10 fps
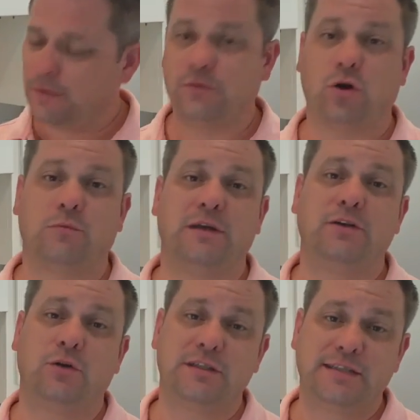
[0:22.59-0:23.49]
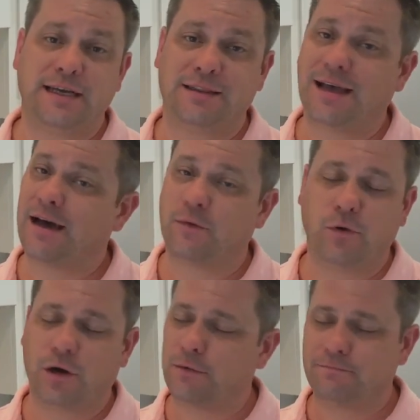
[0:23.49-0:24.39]
Normally donuts take a lot of
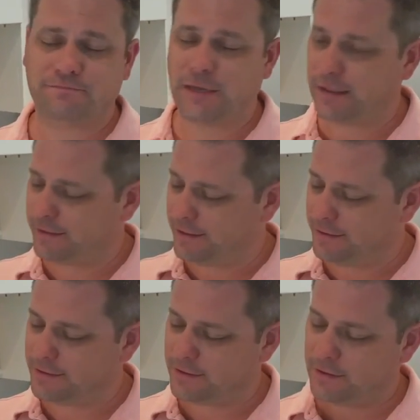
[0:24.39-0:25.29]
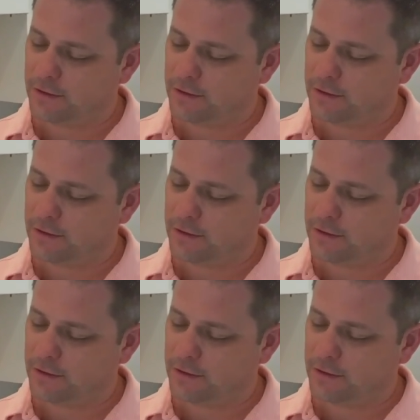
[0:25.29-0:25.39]
work, not these.